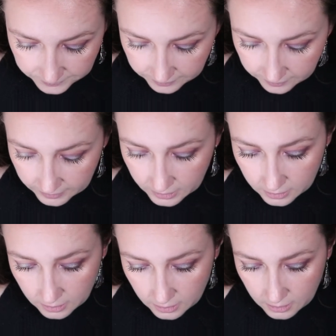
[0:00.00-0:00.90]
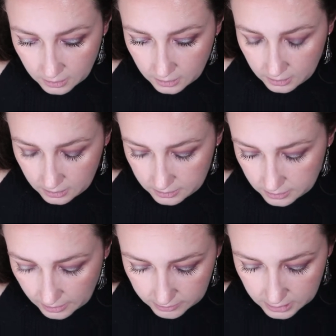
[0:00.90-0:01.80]
So
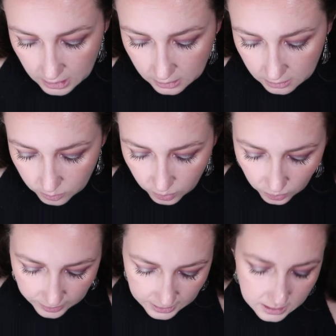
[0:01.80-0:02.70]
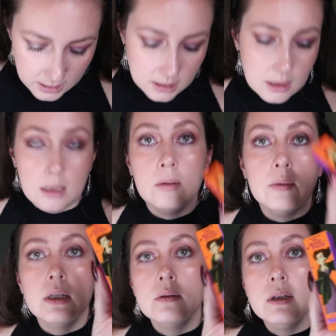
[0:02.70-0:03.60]
that was Hello Boys. Then the
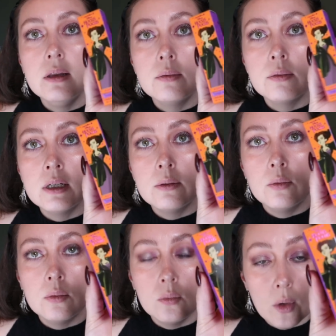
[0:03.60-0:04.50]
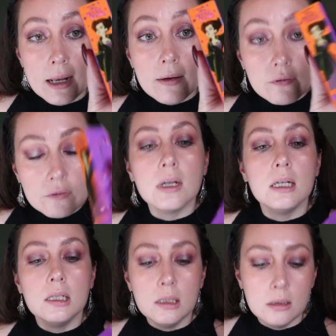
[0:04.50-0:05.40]
one with
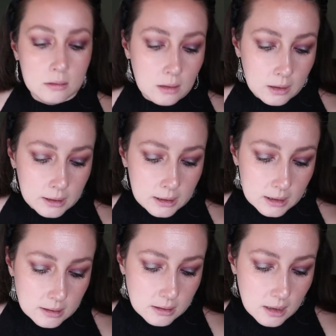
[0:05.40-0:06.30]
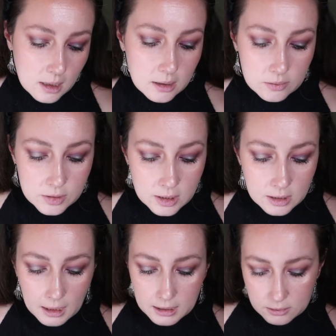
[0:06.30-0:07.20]
Winifred on it is called
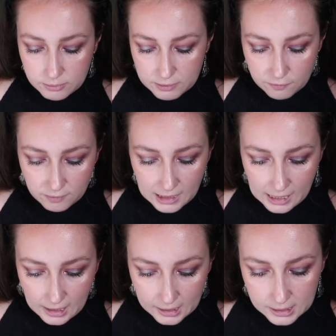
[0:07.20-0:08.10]
Tonight We Fly.